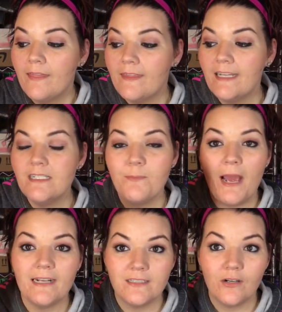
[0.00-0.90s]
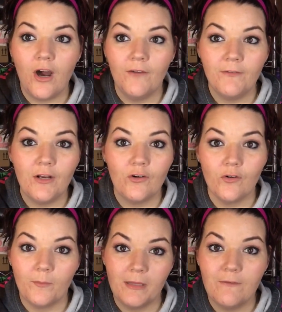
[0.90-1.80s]
These bags of coffee are
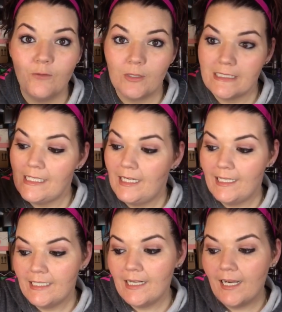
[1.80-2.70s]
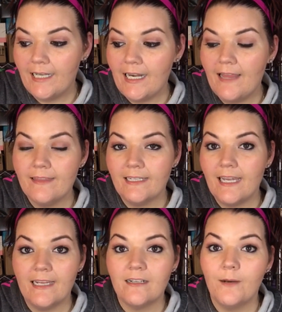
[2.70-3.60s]
normally $14.99 and the
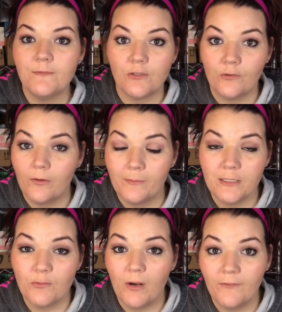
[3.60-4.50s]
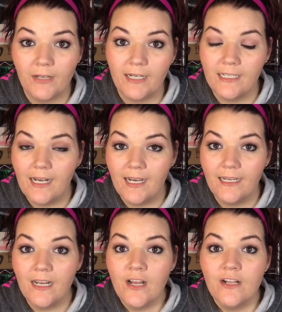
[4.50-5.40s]
K-cups are normally $12.99,